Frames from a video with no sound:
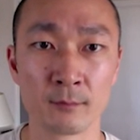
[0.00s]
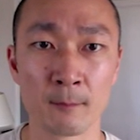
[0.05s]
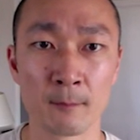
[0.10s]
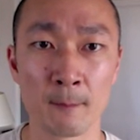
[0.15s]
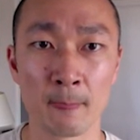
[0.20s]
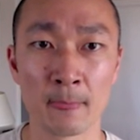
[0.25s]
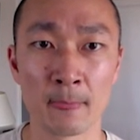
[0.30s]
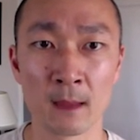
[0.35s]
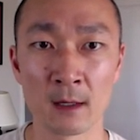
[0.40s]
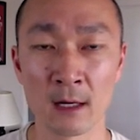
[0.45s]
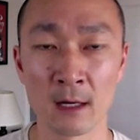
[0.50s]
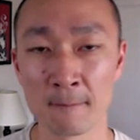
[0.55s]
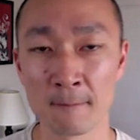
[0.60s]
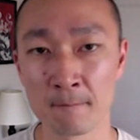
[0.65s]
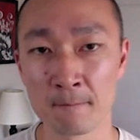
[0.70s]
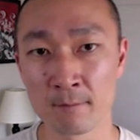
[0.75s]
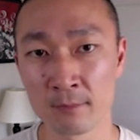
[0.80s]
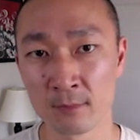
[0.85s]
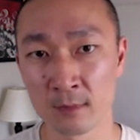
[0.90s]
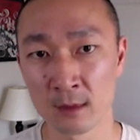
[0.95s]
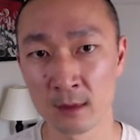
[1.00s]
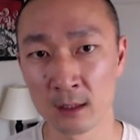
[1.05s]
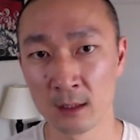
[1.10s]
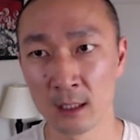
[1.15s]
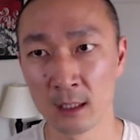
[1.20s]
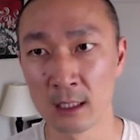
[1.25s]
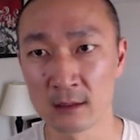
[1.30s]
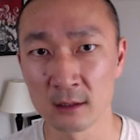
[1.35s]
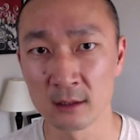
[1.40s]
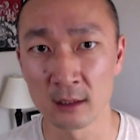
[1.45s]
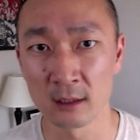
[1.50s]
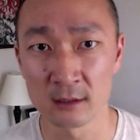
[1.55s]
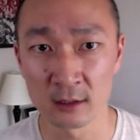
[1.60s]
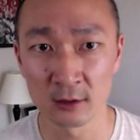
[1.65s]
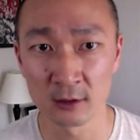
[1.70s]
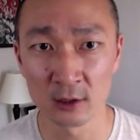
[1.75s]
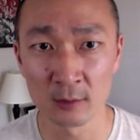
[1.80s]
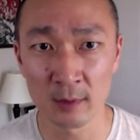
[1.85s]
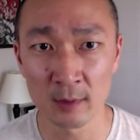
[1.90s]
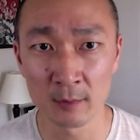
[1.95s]
Okay, it's a
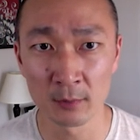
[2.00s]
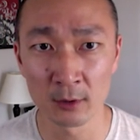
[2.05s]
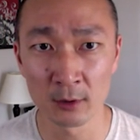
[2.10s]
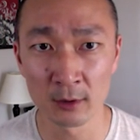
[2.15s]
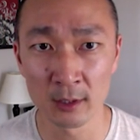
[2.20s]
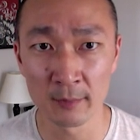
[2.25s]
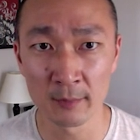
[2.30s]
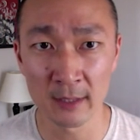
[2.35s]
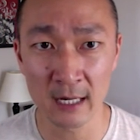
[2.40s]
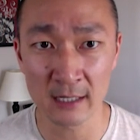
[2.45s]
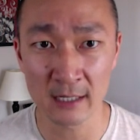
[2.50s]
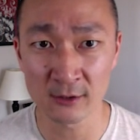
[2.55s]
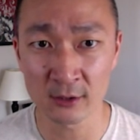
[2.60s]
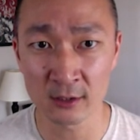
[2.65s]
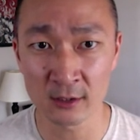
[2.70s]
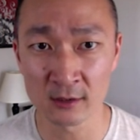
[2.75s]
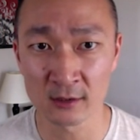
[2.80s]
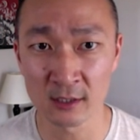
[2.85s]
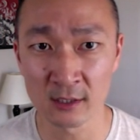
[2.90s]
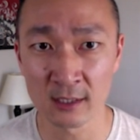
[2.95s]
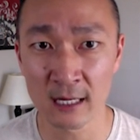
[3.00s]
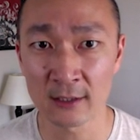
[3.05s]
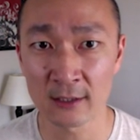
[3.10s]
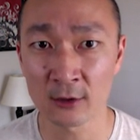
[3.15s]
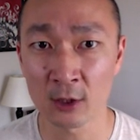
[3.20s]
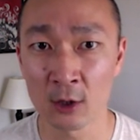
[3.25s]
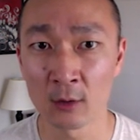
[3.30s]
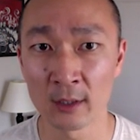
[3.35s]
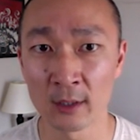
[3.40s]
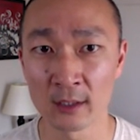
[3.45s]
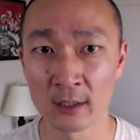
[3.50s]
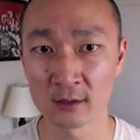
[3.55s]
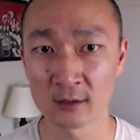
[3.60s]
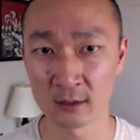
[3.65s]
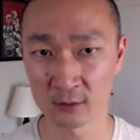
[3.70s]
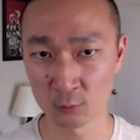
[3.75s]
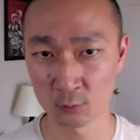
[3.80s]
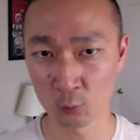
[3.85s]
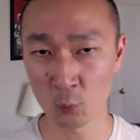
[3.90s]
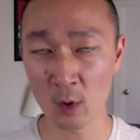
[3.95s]
little bit blurry, but as you can see, that toe
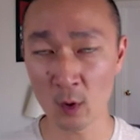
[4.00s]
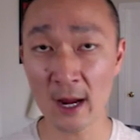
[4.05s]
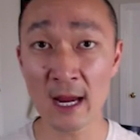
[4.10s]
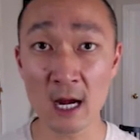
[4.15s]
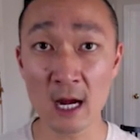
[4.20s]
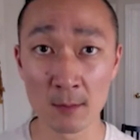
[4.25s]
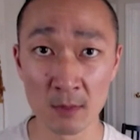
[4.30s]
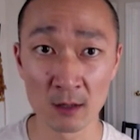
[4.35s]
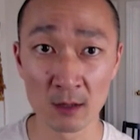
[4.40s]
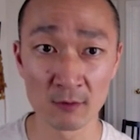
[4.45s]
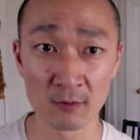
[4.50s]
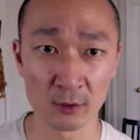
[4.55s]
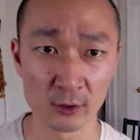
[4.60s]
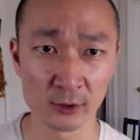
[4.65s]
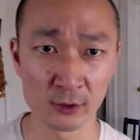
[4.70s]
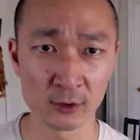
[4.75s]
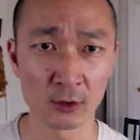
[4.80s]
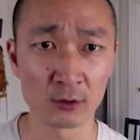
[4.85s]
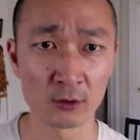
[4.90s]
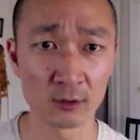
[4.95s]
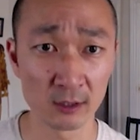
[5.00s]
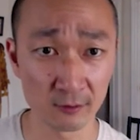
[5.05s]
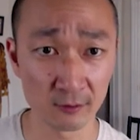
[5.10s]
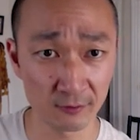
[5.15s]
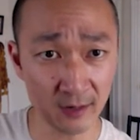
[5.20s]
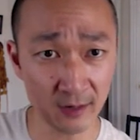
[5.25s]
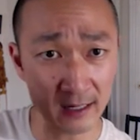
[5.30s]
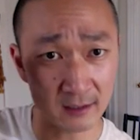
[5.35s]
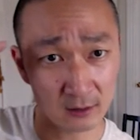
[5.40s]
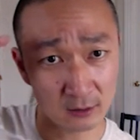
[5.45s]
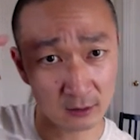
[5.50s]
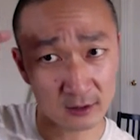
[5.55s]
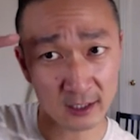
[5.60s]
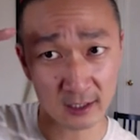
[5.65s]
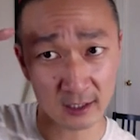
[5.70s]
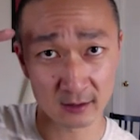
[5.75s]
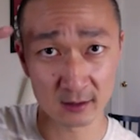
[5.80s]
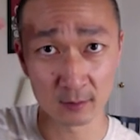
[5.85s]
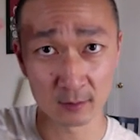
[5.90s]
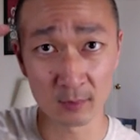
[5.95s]
is way above her shoulder. In fact, it looks like
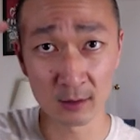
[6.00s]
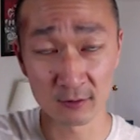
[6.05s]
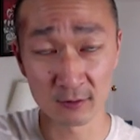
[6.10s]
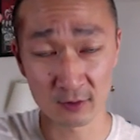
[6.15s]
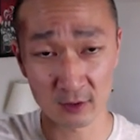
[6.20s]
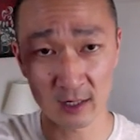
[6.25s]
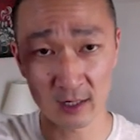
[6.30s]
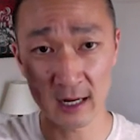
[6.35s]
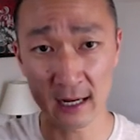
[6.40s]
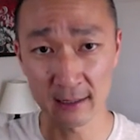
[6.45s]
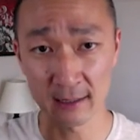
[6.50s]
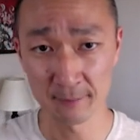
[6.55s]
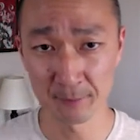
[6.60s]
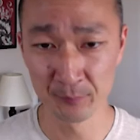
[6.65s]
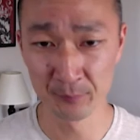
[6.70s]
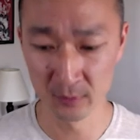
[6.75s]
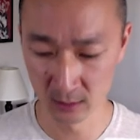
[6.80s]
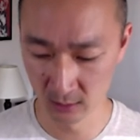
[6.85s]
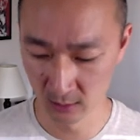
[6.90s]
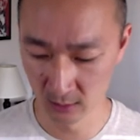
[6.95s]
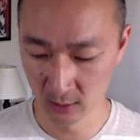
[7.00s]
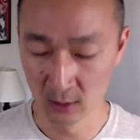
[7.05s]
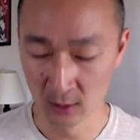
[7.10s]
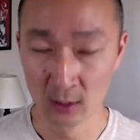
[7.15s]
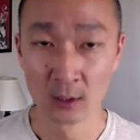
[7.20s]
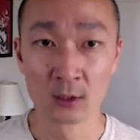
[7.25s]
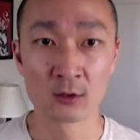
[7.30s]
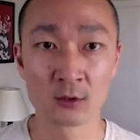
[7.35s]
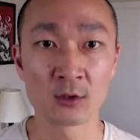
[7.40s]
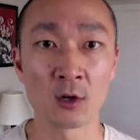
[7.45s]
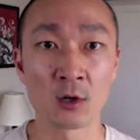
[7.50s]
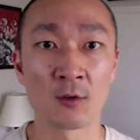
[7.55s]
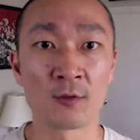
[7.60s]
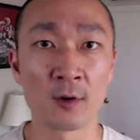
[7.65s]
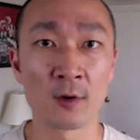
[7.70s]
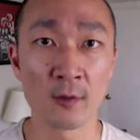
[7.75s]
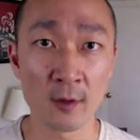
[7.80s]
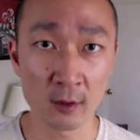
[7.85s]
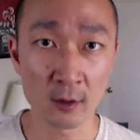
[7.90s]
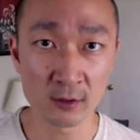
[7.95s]
it's above her head. So for
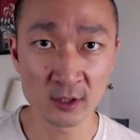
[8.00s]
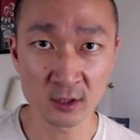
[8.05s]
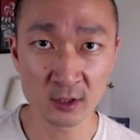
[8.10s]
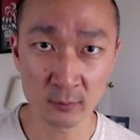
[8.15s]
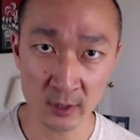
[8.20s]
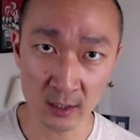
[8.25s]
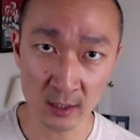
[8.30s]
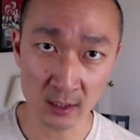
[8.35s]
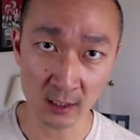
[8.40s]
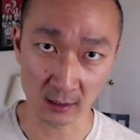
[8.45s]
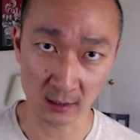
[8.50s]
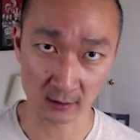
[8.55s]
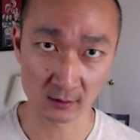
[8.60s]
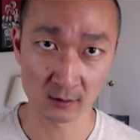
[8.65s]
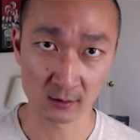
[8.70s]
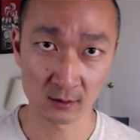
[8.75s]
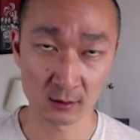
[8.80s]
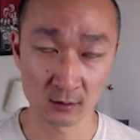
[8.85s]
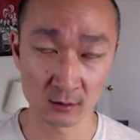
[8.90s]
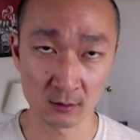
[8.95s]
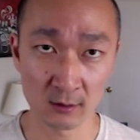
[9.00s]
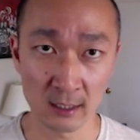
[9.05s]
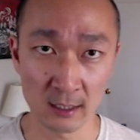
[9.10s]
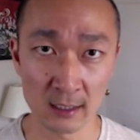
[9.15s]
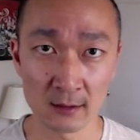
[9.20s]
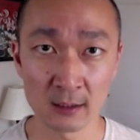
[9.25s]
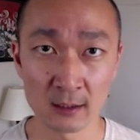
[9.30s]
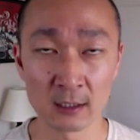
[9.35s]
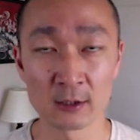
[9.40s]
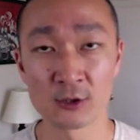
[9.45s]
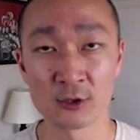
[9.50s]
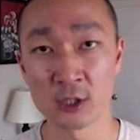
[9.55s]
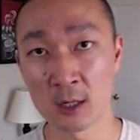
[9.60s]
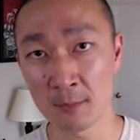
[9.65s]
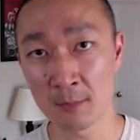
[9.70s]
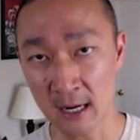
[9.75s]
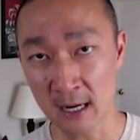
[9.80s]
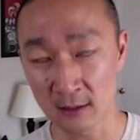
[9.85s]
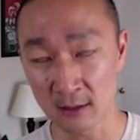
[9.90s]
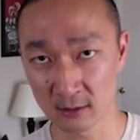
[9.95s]
those 3 kicks, right, the jump
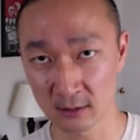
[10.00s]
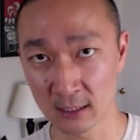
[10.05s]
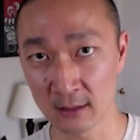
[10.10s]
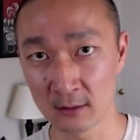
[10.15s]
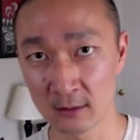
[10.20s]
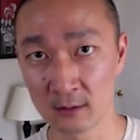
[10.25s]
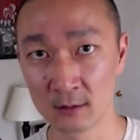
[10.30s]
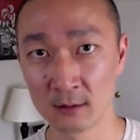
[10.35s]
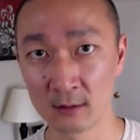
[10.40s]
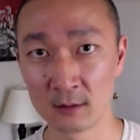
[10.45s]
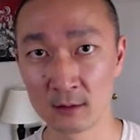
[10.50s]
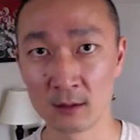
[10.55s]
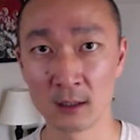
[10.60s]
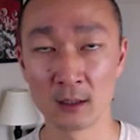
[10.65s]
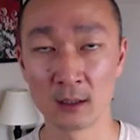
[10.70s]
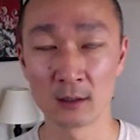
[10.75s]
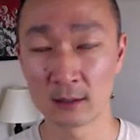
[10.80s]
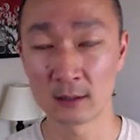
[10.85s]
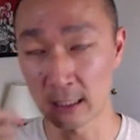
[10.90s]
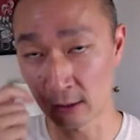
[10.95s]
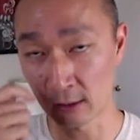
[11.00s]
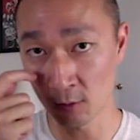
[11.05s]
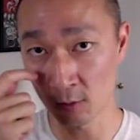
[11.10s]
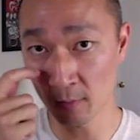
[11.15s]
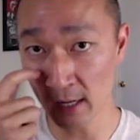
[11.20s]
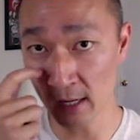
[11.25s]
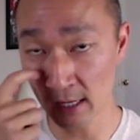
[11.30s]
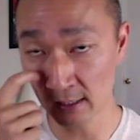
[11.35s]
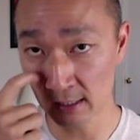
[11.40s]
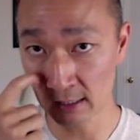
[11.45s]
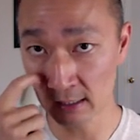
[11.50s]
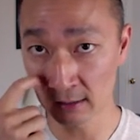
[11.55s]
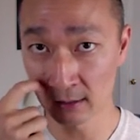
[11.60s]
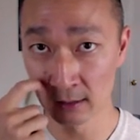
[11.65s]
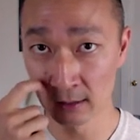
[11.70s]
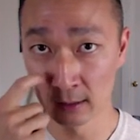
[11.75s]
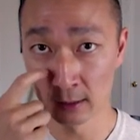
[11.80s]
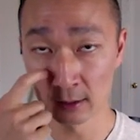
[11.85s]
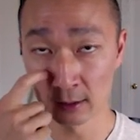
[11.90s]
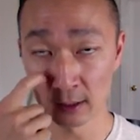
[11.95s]
outside, the tengkong bailian,
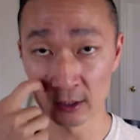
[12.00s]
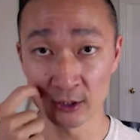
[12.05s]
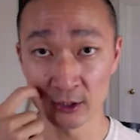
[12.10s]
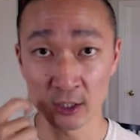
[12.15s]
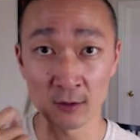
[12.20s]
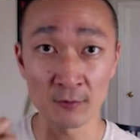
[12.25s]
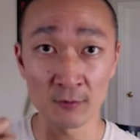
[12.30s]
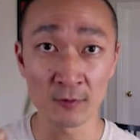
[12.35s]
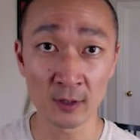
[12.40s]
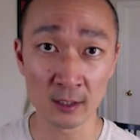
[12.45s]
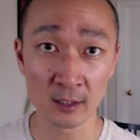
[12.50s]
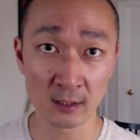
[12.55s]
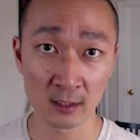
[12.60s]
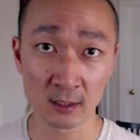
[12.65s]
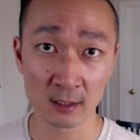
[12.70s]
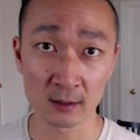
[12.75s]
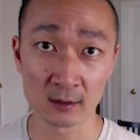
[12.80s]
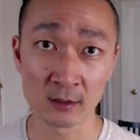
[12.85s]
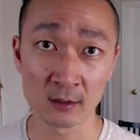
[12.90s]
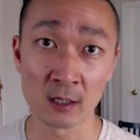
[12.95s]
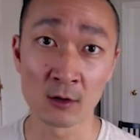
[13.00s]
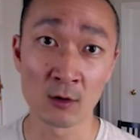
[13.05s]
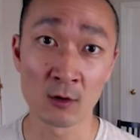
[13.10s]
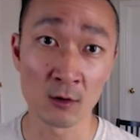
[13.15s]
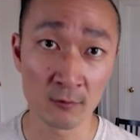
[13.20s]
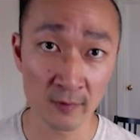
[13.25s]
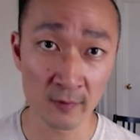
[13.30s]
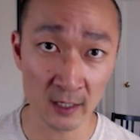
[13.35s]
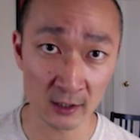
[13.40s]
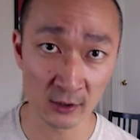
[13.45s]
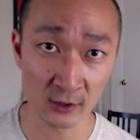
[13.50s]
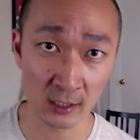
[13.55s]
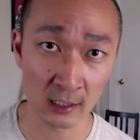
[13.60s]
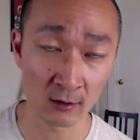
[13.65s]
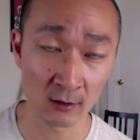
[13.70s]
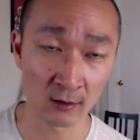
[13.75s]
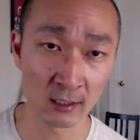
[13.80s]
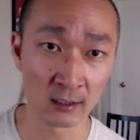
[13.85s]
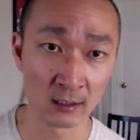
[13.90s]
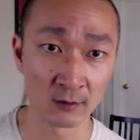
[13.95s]
the jump front kick, the tengkong feijiao,
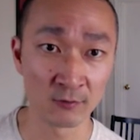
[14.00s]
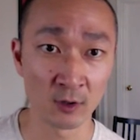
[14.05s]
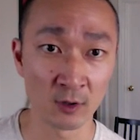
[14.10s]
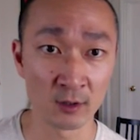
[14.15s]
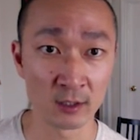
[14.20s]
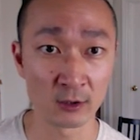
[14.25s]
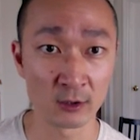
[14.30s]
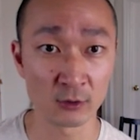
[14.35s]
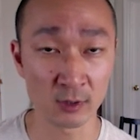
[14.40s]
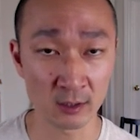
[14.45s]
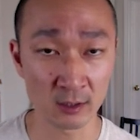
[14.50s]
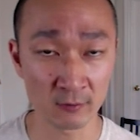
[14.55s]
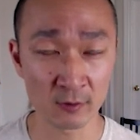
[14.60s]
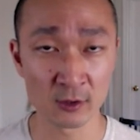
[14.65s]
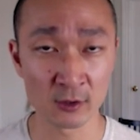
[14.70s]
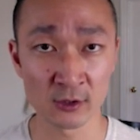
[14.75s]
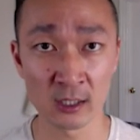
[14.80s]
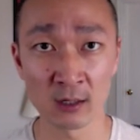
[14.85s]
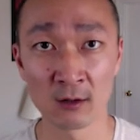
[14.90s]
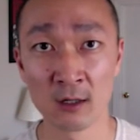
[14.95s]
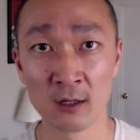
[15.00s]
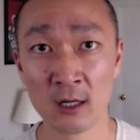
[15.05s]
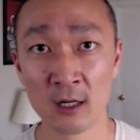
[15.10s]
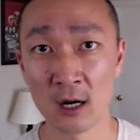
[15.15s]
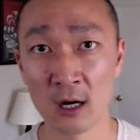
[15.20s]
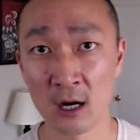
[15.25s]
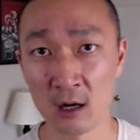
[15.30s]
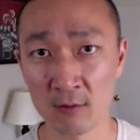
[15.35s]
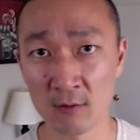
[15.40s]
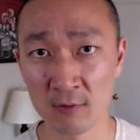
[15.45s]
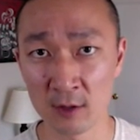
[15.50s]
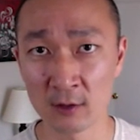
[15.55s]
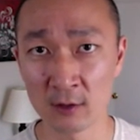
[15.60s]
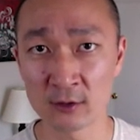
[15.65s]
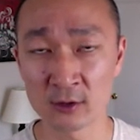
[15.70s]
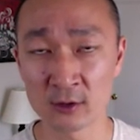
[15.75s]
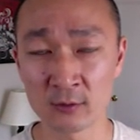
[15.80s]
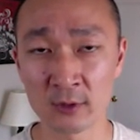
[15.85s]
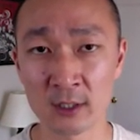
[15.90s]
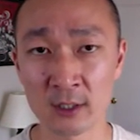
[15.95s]
and for the xuan fengjiao, of those
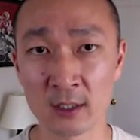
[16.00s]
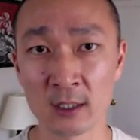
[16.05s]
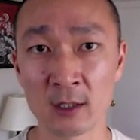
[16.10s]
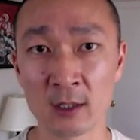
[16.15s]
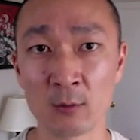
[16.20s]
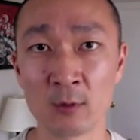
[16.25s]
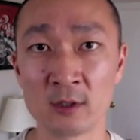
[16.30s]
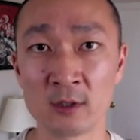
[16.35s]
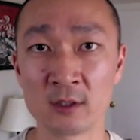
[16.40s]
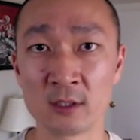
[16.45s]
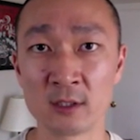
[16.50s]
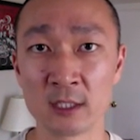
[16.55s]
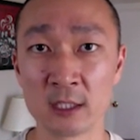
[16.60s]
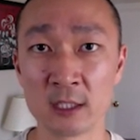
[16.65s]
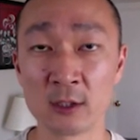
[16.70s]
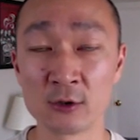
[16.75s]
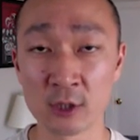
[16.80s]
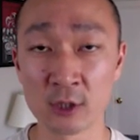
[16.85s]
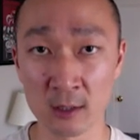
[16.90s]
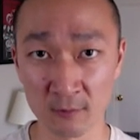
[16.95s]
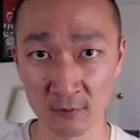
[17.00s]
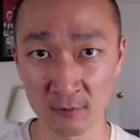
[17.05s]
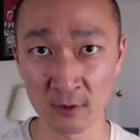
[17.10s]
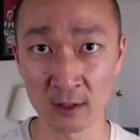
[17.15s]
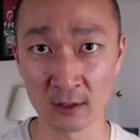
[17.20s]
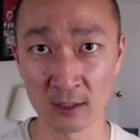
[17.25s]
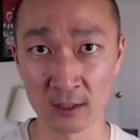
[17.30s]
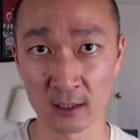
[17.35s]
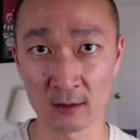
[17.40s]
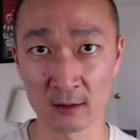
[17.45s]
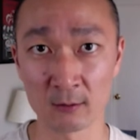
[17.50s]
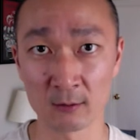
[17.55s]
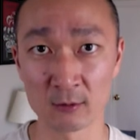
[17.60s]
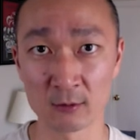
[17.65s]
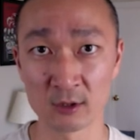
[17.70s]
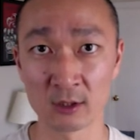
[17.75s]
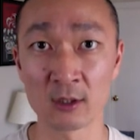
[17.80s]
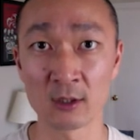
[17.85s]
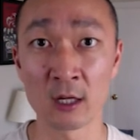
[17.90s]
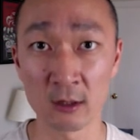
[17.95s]
3, it was the jump front kick. It was
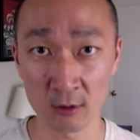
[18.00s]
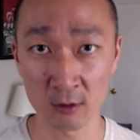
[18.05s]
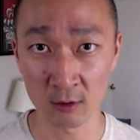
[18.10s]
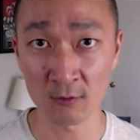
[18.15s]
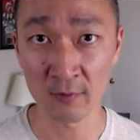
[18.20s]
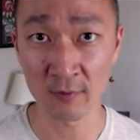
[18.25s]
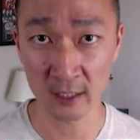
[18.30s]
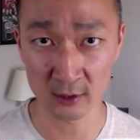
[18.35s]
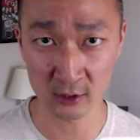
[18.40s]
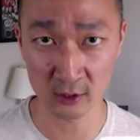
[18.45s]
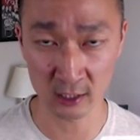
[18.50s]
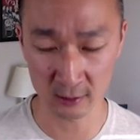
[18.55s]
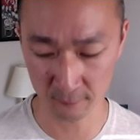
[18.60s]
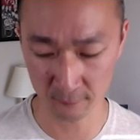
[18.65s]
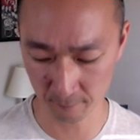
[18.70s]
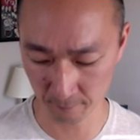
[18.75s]
the tengkong feijiao.